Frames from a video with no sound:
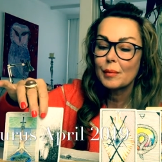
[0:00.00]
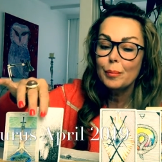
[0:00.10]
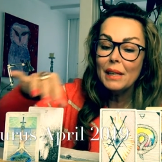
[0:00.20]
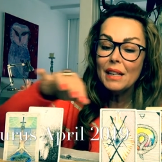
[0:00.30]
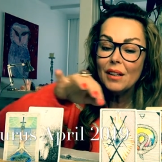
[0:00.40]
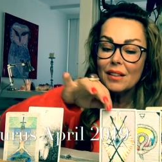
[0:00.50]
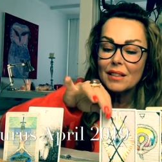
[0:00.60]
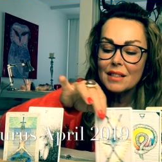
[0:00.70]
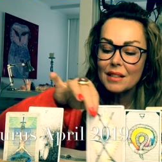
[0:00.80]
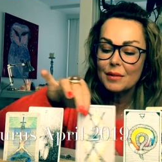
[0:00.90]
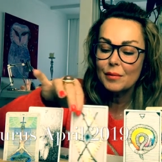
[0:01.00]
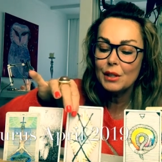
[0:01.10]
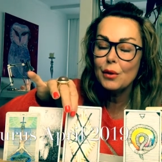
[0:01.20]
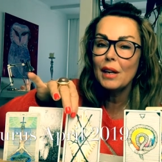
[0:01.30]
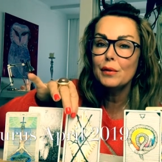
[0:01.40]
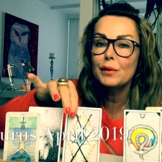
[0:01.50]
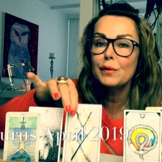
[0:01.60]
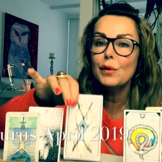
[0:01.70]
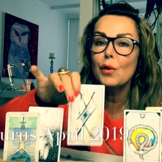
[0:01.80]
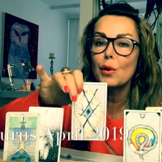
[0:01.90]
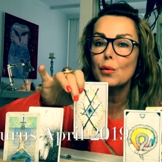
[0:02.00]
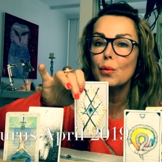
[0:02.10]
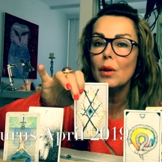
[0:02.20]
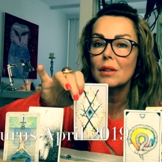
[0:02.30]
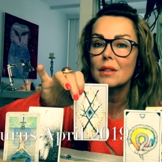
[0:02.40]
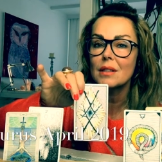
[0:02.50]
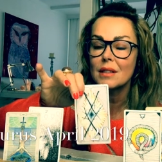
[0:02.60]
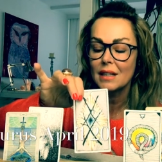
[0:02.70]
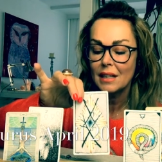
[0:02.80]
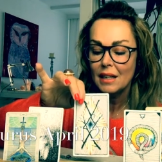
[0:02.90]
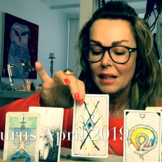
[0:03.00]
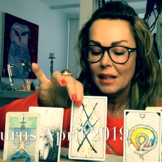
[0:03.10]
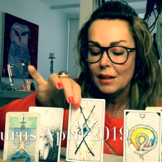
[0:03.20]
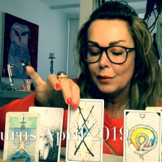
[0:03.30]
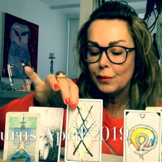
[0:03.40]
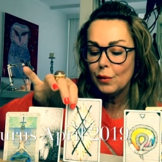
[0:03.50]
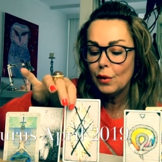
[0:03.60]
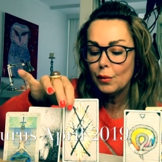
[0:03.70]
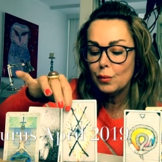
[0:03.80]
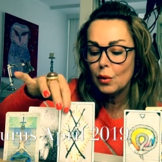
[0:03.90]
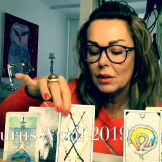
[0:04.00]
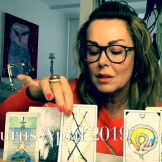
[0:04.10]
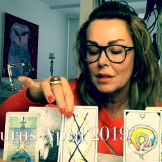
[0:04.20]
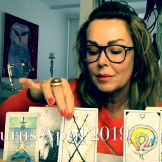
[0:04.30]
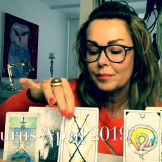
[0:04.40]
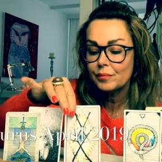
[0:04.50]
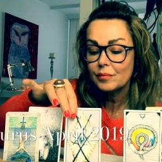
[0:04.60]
Because you have the 4 of Wands. And the 4 of Wands